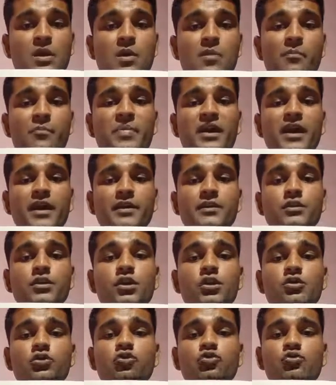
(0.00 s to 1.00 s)
When
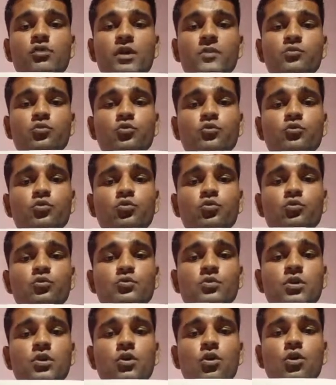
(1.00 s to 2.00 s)
you have to move
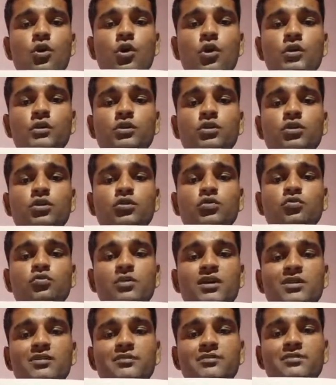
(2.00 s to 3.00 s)
chord towards